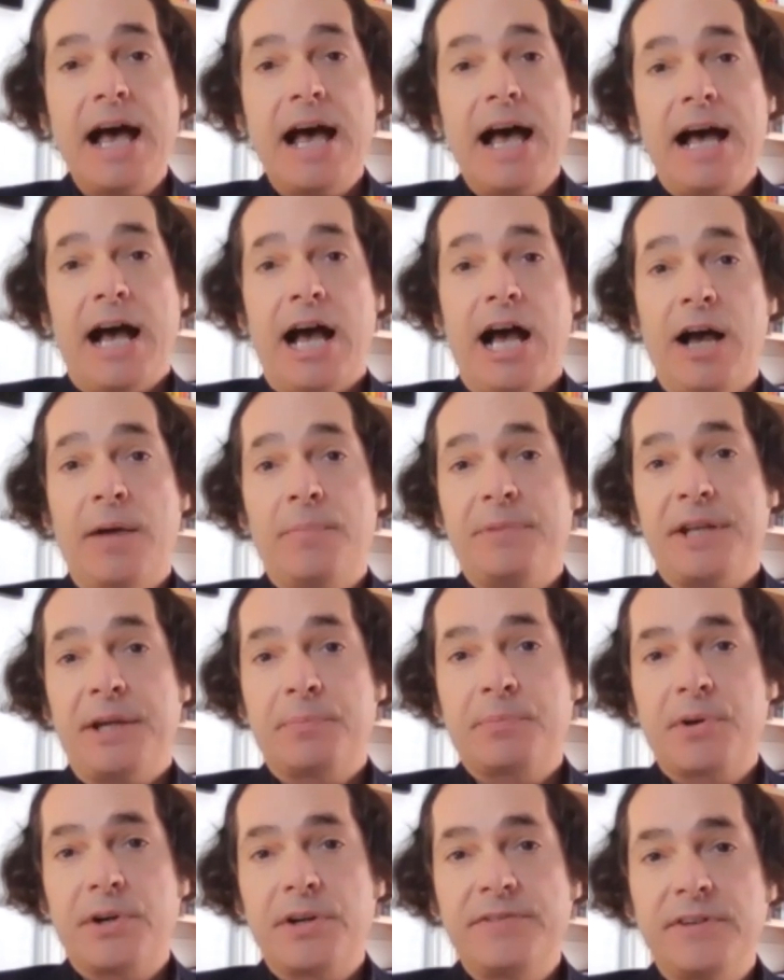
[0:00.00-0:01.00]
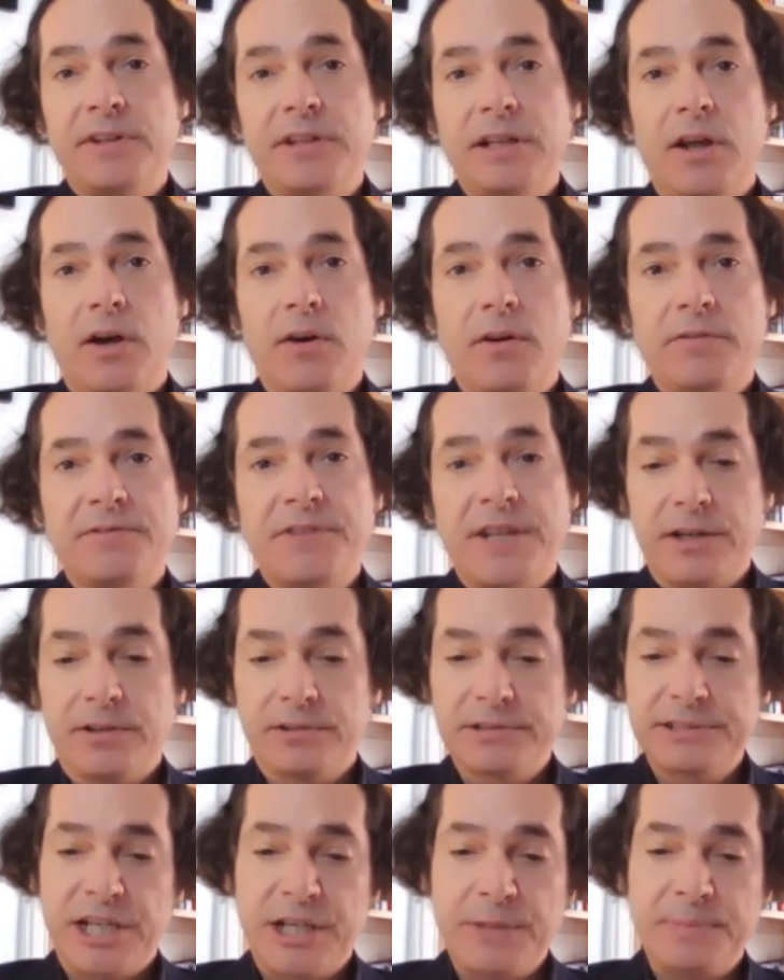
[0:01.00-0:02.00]
The approval of the
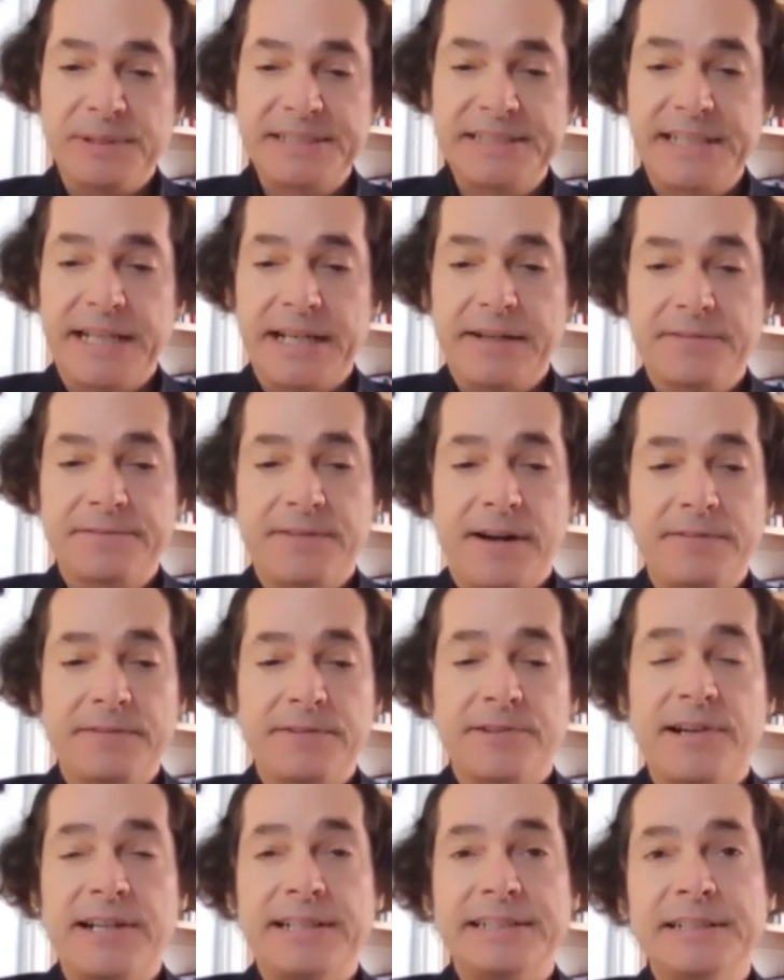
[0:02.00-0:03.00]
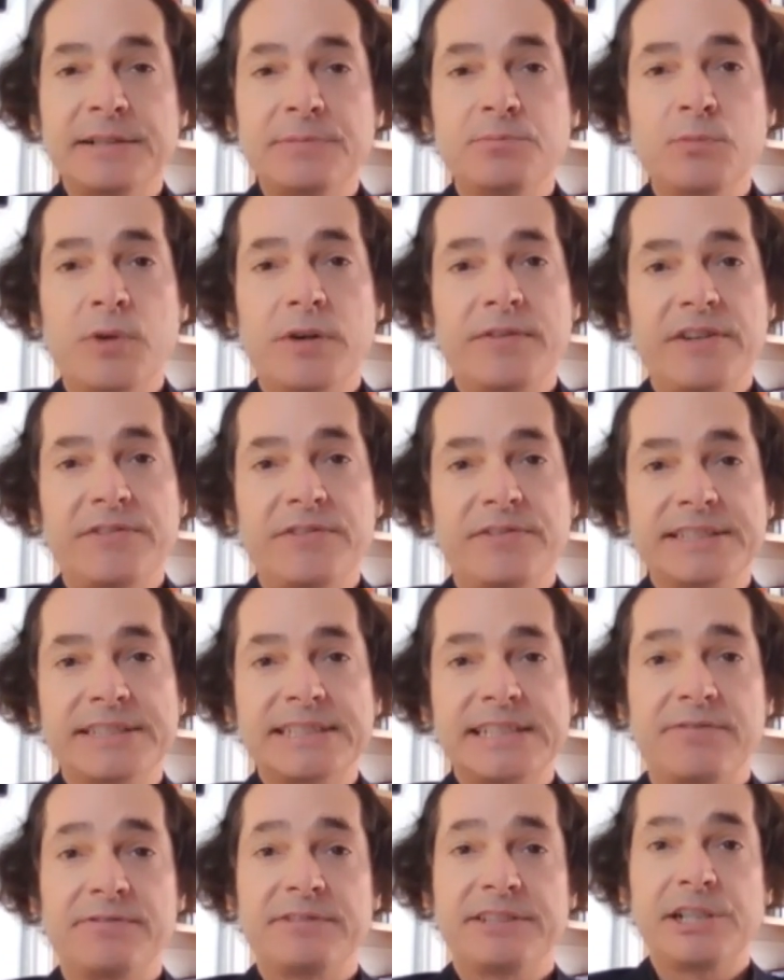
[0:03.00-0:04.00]
October 6th referendum, with over
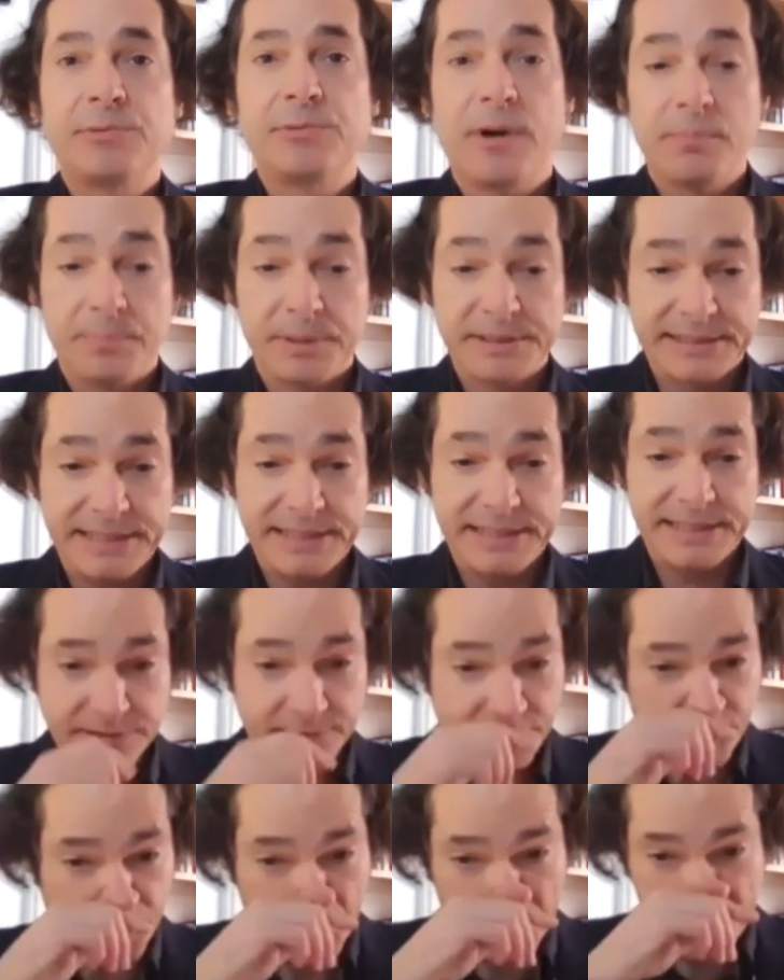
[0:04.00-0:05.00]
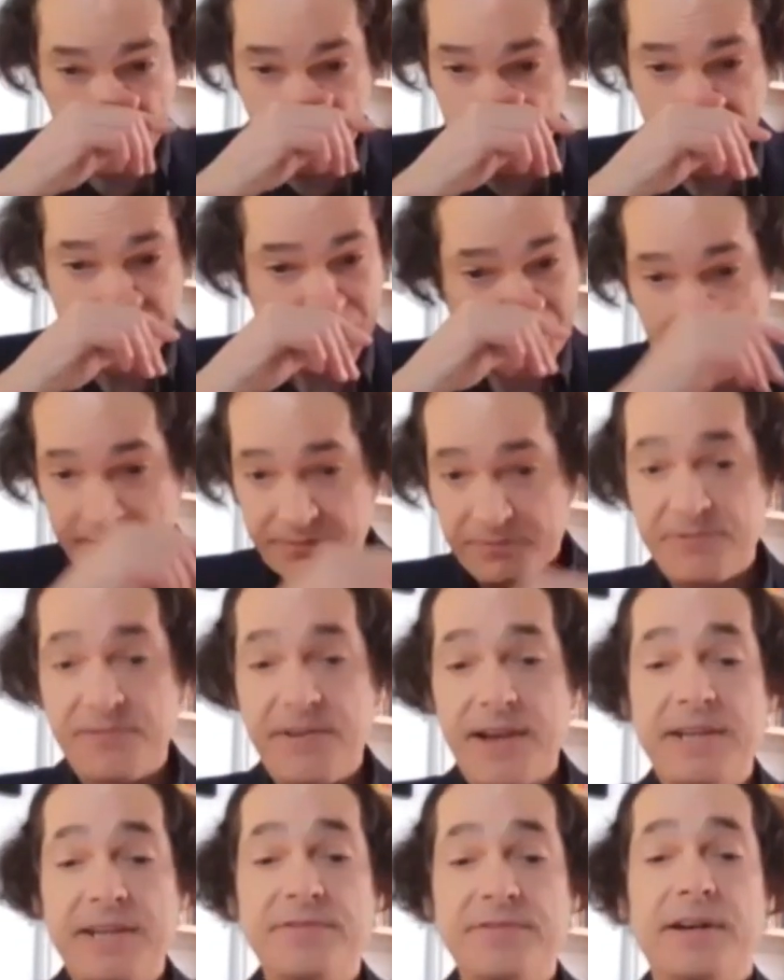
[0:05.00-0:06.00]
71% of voters in
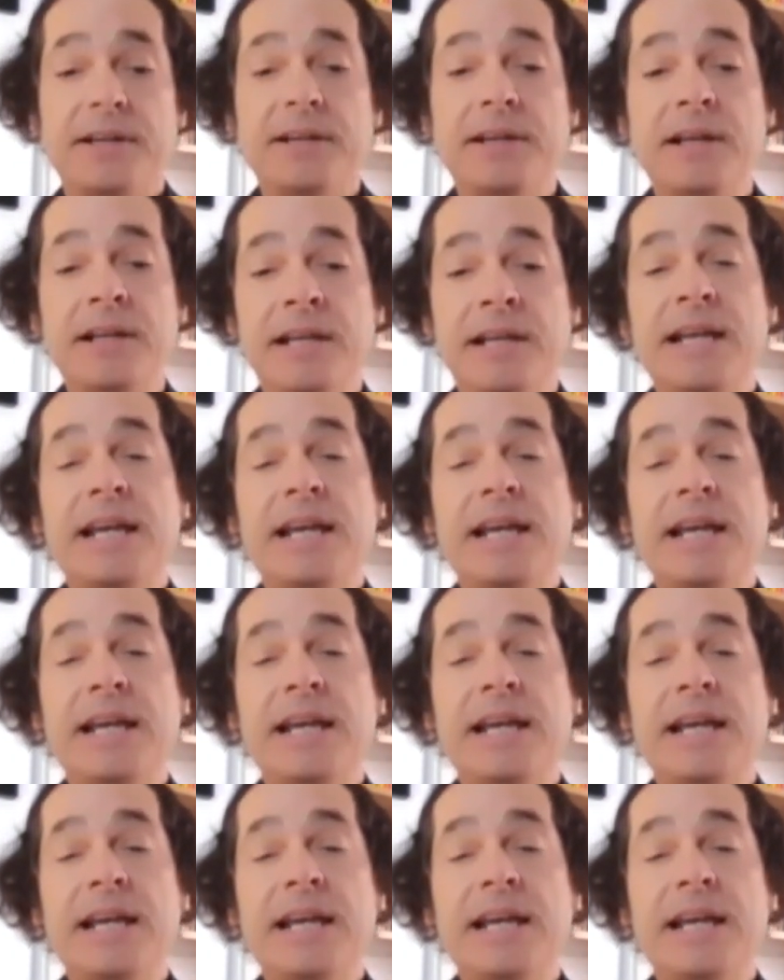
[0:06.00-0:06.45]
favour,